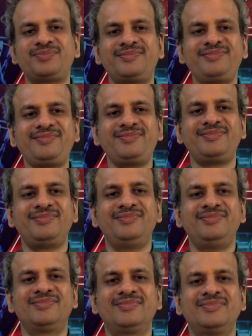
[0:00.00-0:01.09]

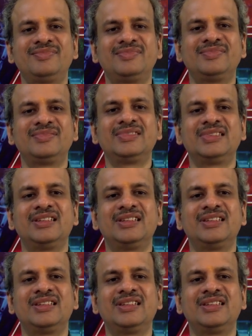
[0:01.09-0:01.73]
(silence)